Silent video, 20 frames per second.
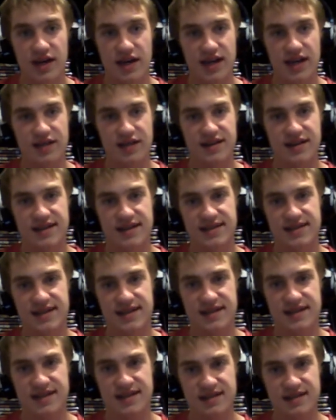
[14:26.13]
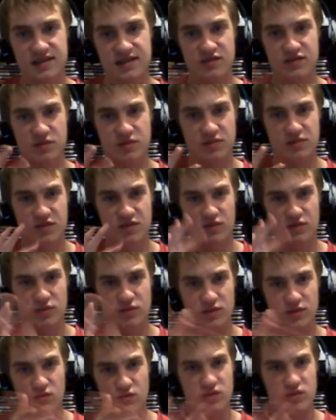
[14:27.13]
And like he said, he does his films in a very
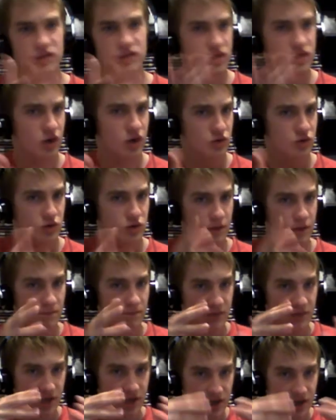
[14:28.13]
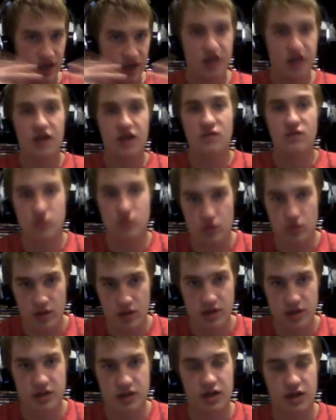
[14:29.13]
different style to any other
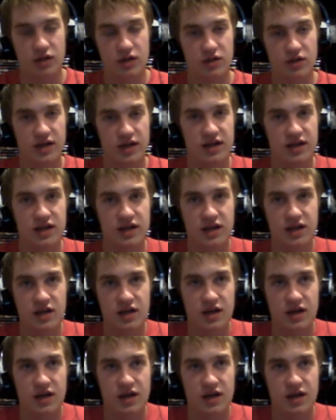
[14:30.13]
director. Like